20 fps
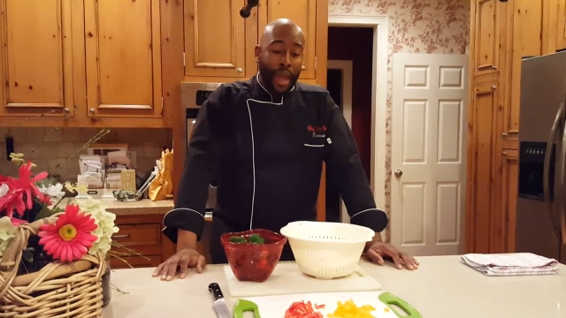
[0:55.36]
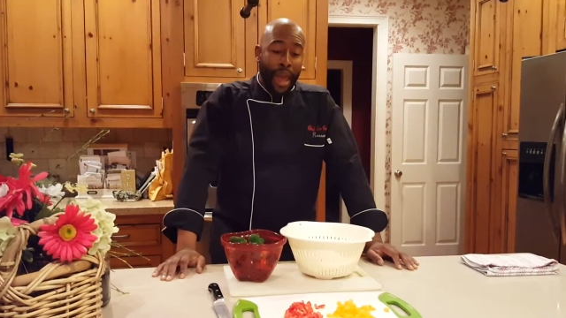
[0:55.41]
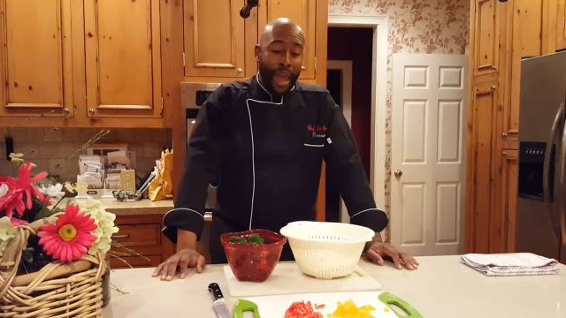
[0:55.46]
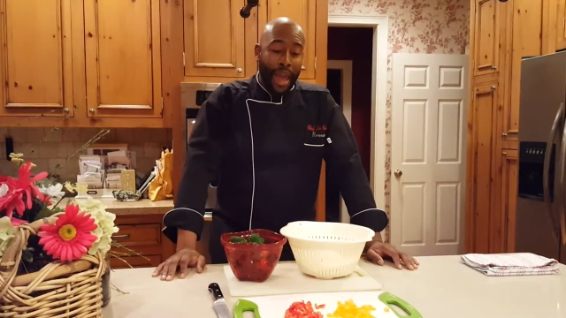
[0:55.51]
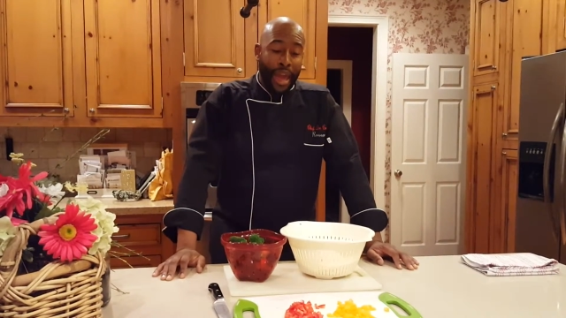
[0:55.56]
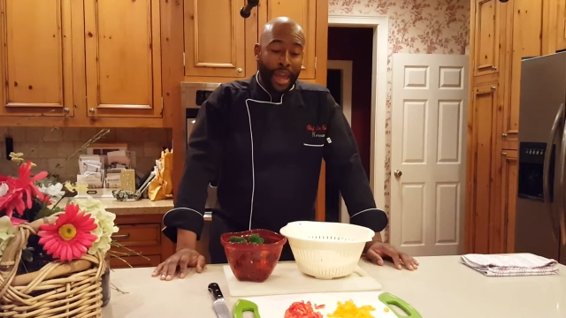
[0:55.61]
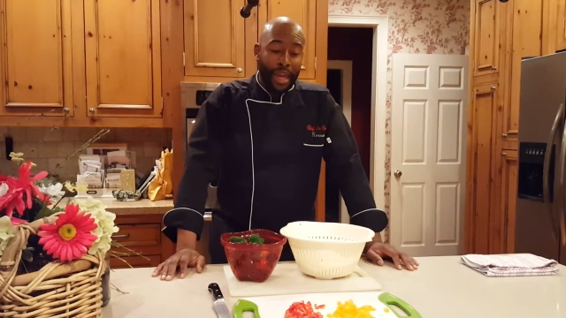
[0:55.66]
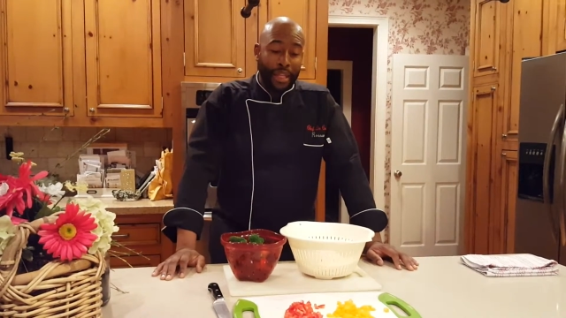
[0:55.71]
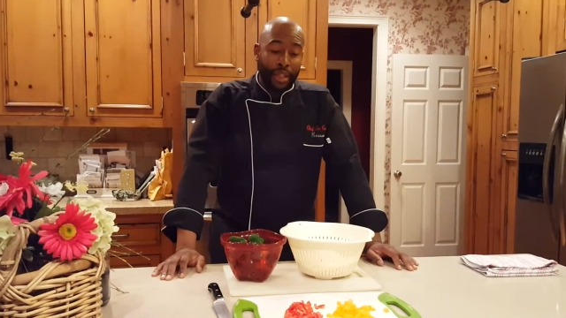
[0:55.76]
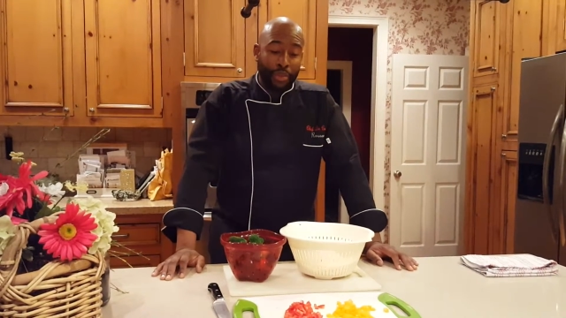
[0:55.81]

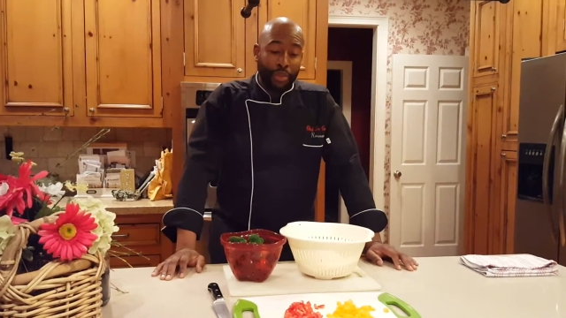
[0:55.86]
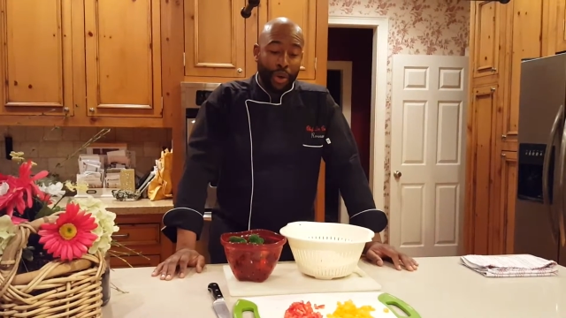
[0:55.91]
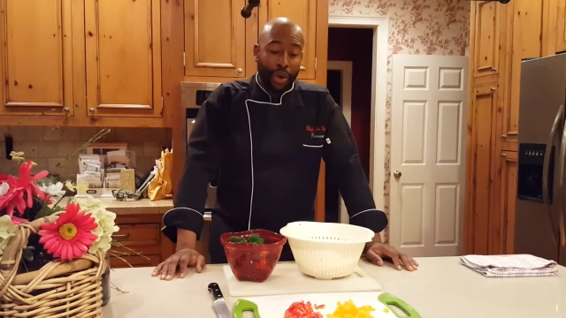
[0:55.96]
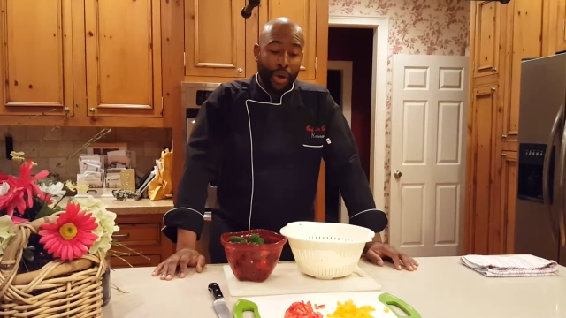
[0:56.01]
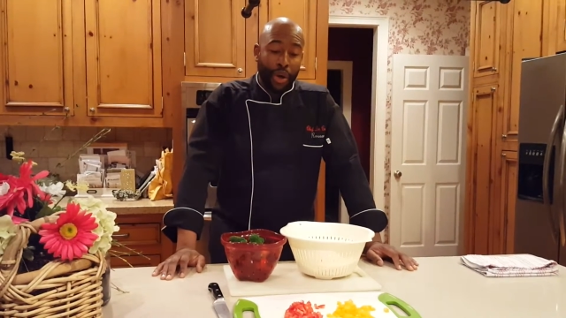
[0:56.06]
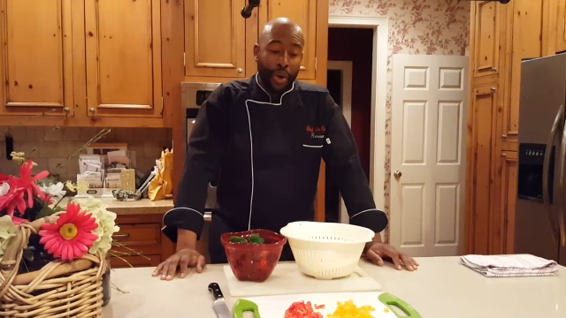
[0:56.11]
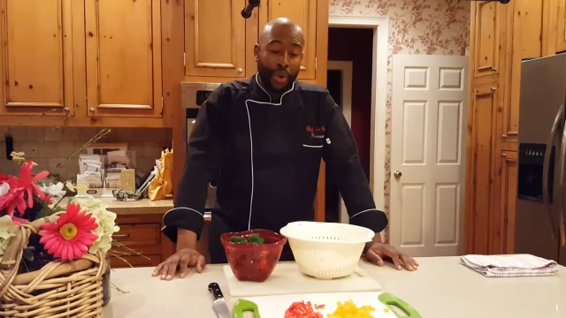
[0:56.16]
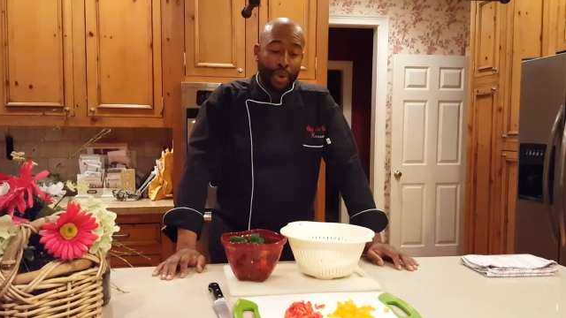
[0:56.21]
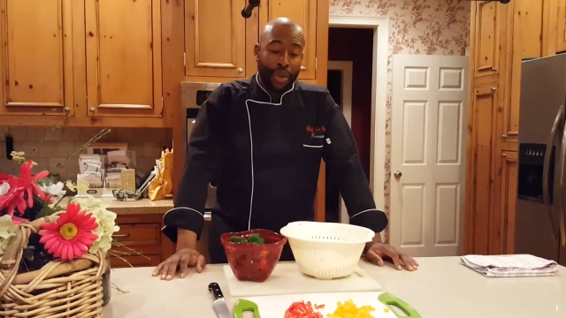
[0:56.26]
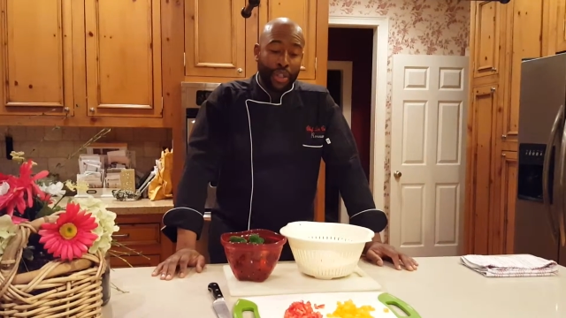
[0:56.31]
And we're
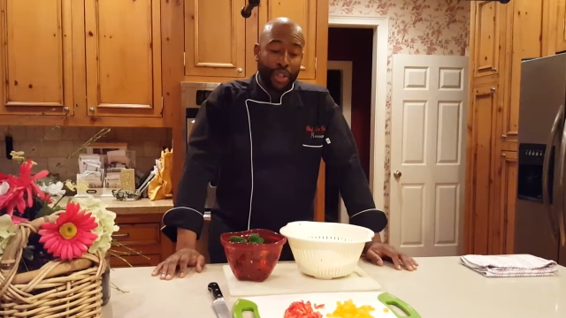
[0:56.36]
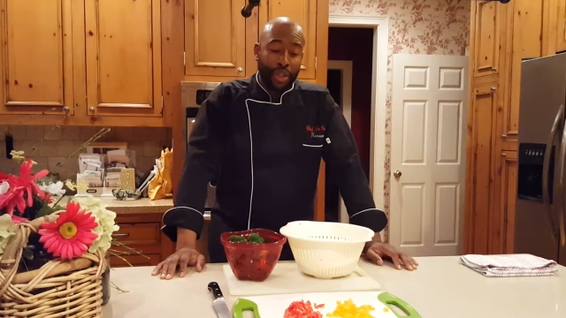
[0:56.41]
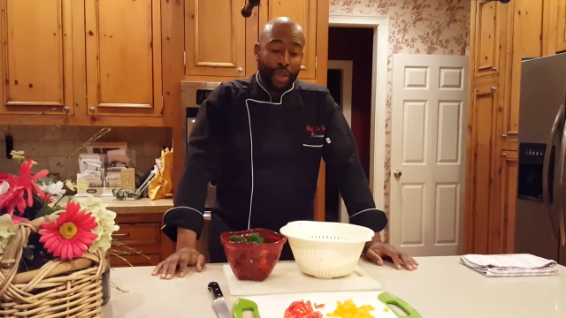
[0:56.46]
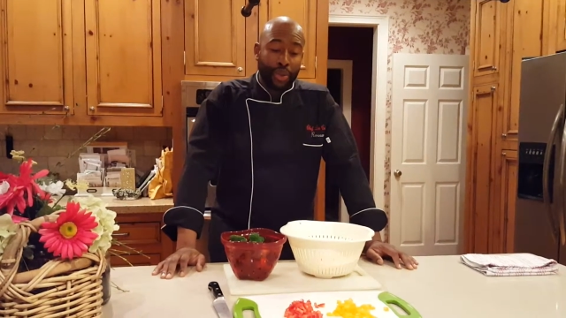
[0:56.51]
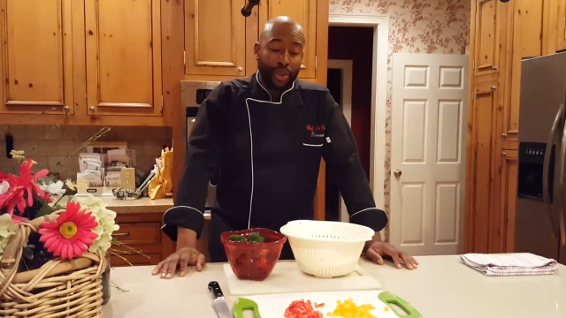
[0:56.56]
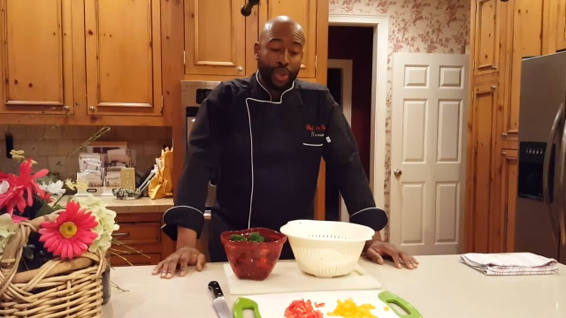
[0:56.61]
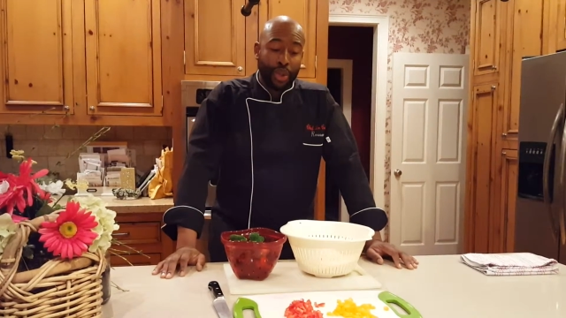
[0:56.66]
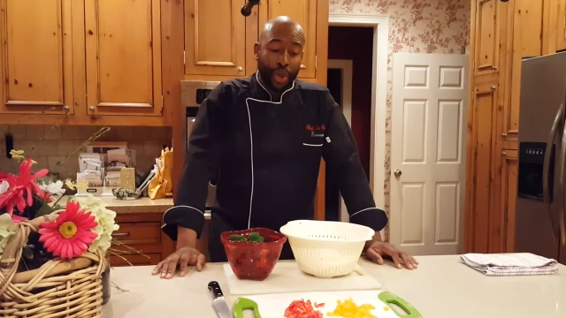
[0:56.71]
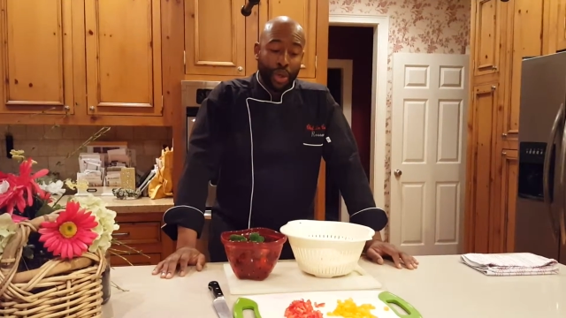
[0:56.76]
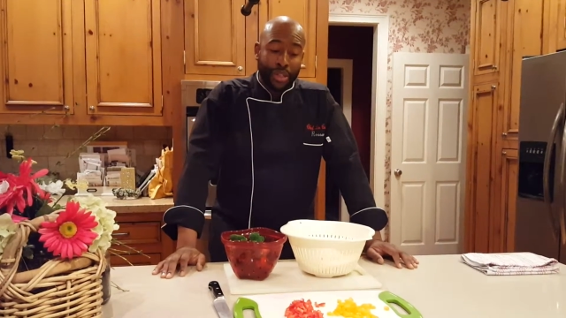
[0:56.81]
going
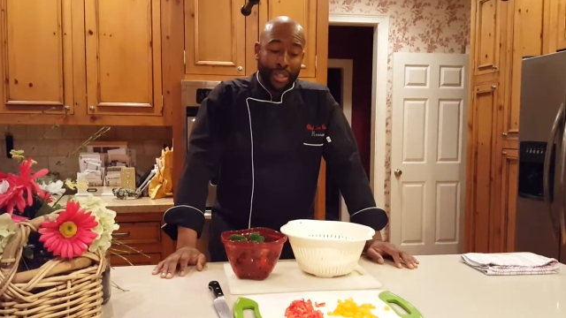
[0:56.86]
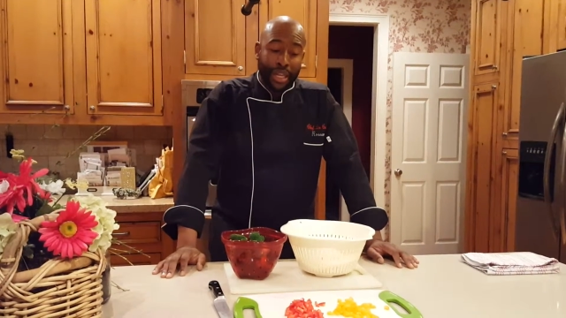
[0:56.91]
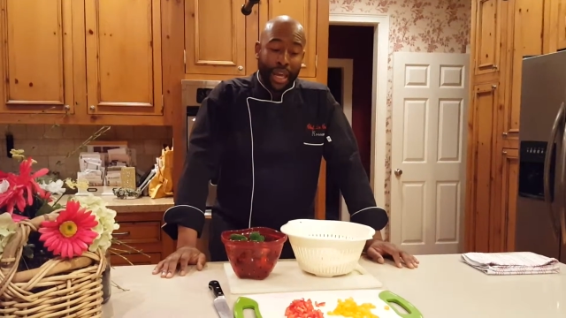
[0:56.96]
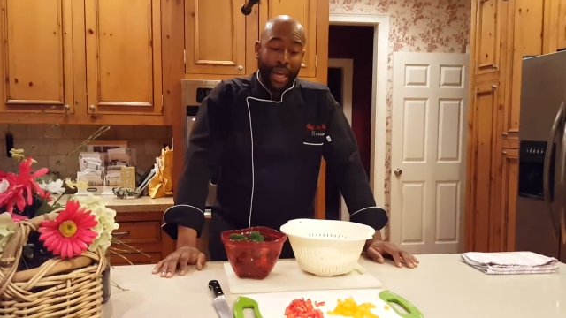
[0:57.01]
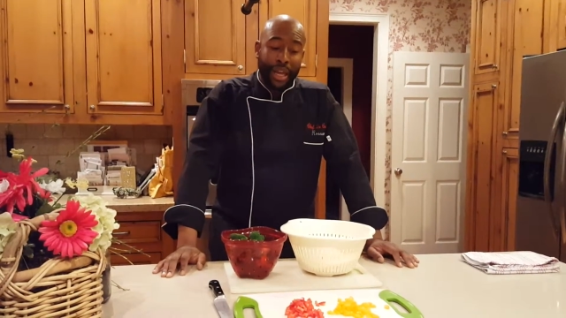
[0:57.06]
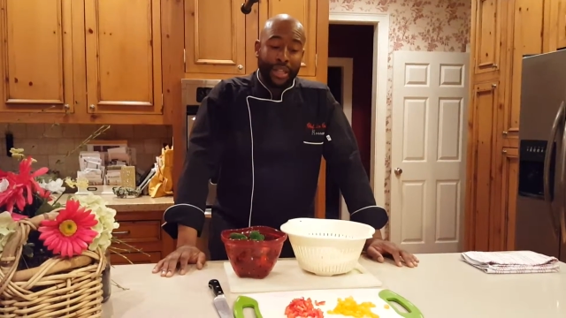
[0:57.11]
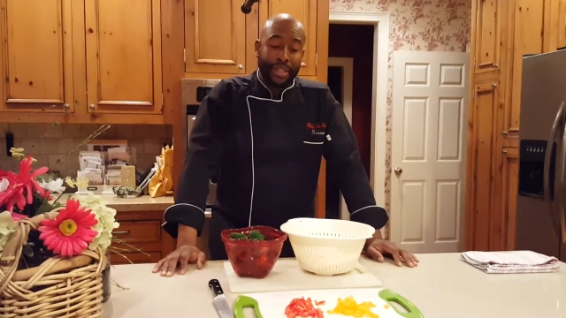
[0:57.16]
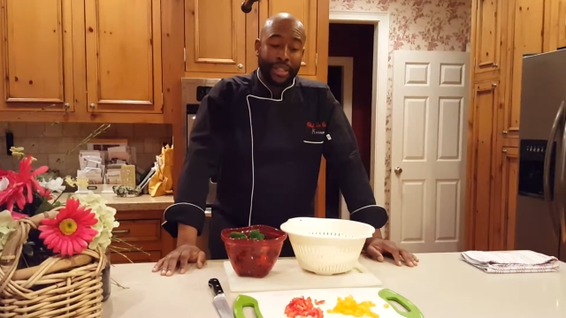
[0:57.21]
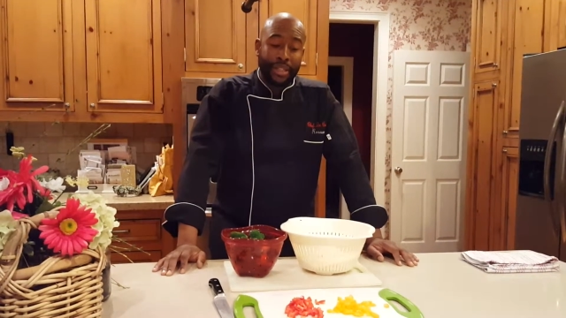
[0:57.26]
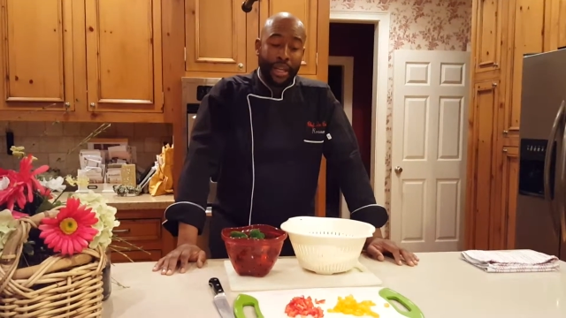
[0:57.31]
to
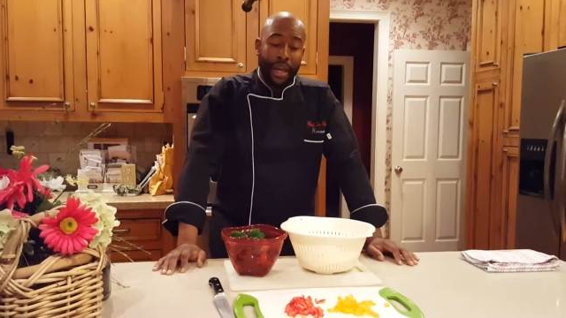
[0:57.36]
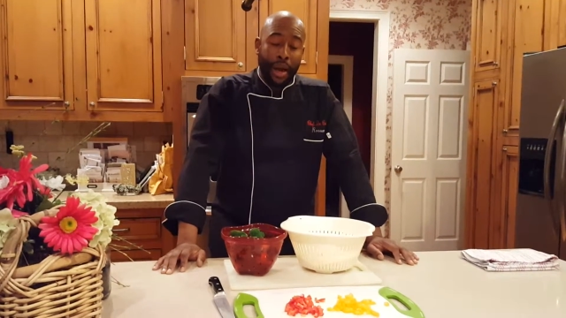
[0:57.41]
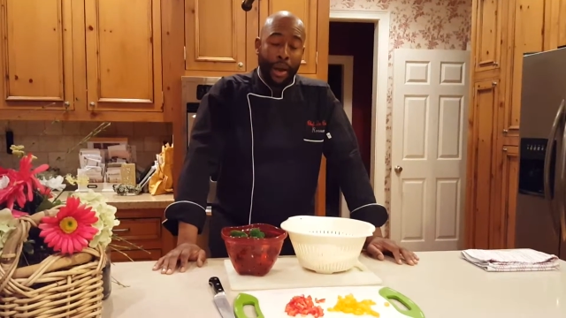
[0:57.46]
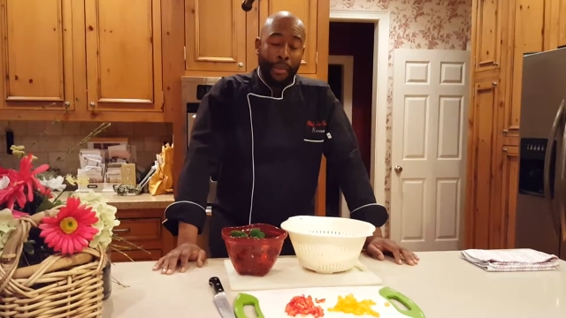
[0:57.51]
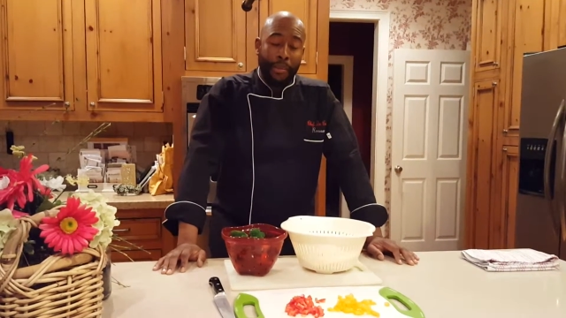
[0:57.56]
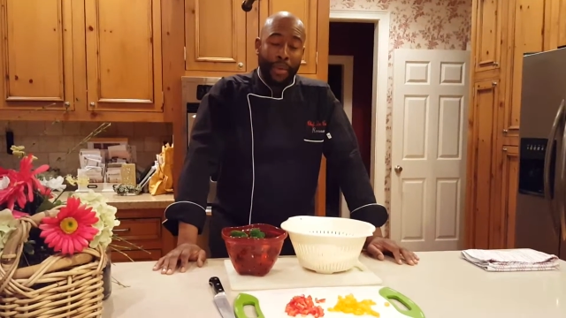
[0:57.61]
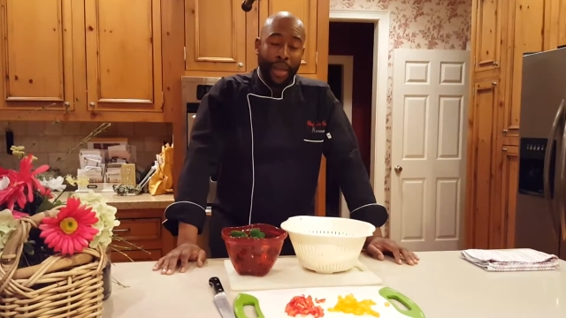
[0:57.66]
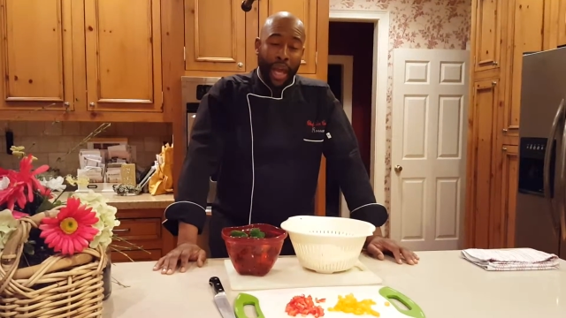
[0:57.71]
saute some